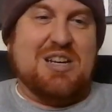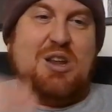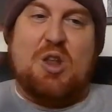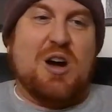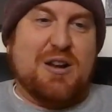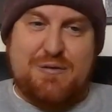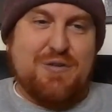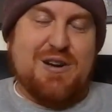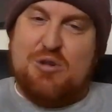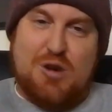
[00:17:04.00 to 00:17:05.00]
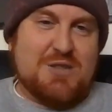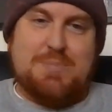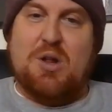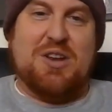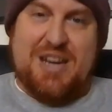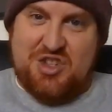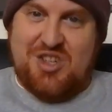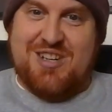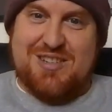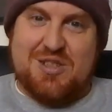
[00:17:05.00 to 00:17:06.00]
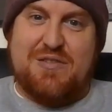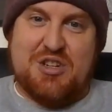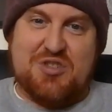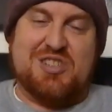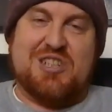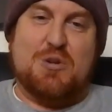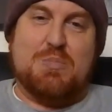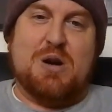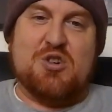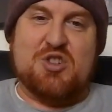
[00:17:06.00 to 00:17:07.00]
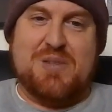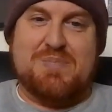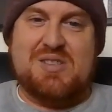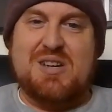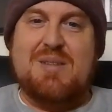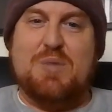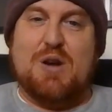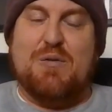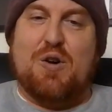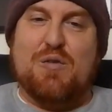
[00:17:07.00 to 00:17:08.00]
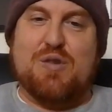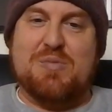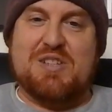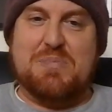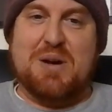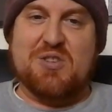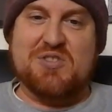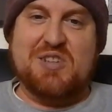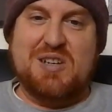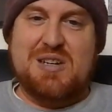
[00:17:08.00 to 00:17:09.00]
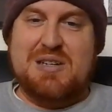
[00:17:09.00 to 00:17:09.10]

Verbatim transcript: we'll see a lot of uh, cross pollination and sort of interesting new partnerships evolve from these bundles.